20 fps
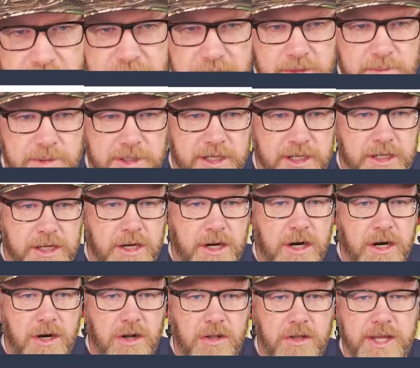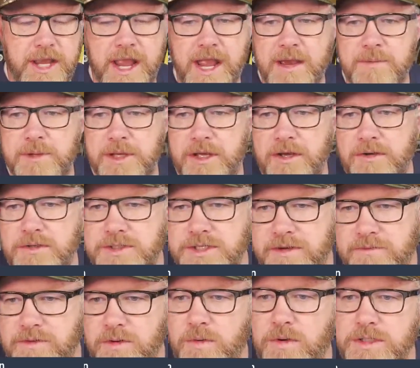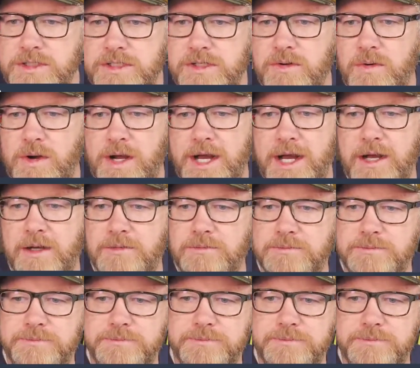little bit of Carl cameos every once in a while.